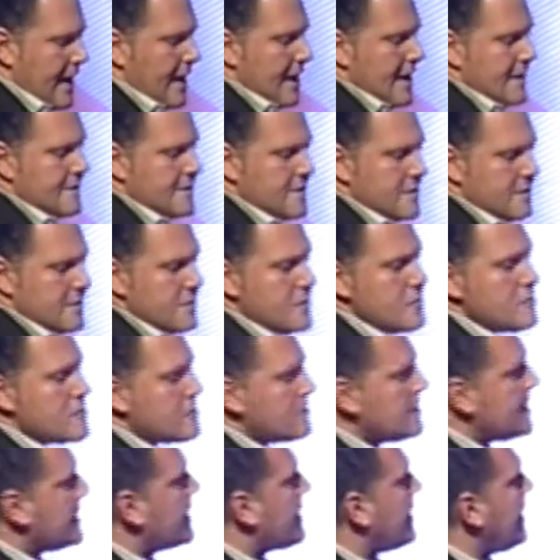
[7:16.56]
And the new
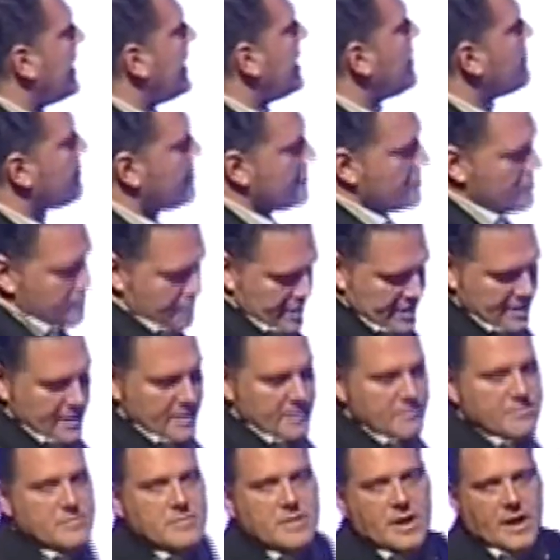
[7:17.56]
holy grail will
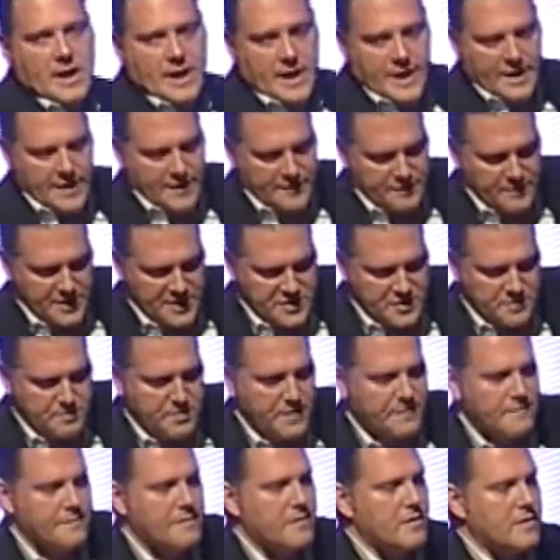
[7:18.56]
be, and as mentioned
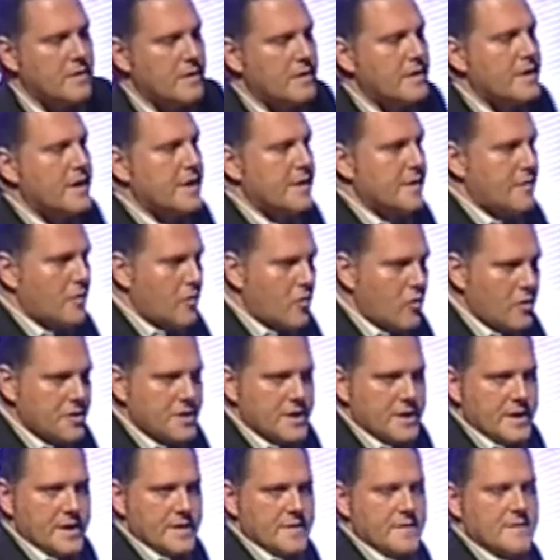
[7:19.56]
before,
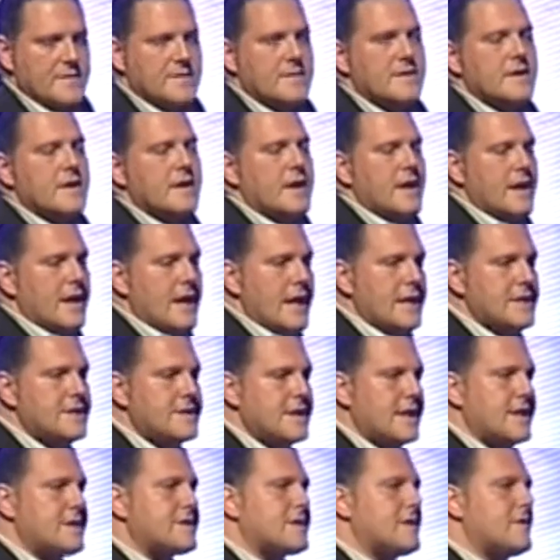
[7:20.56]
audience and
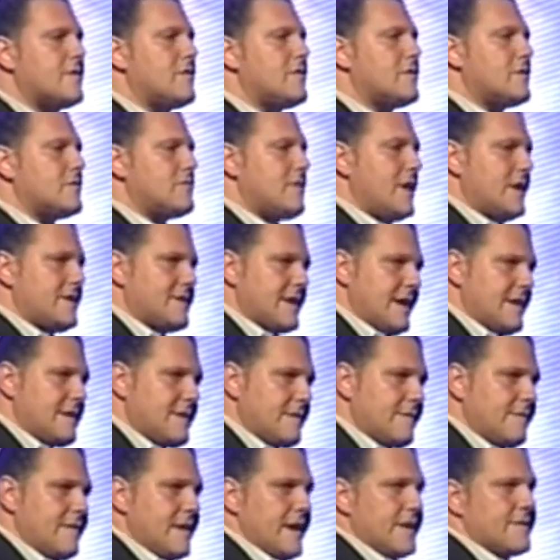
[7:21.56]
data in order to
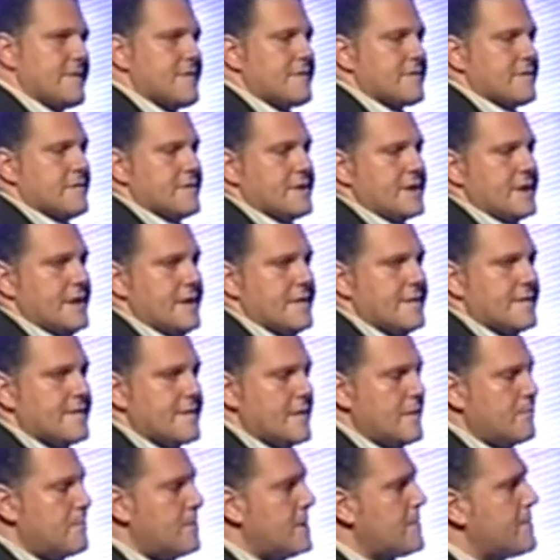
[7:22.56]
identify this audience.
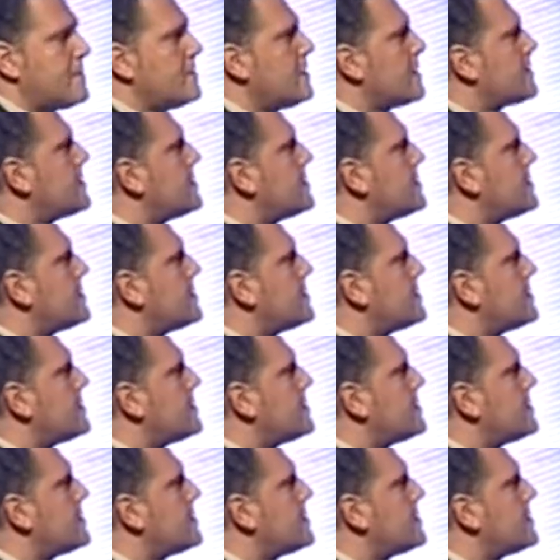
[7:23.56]
And people who are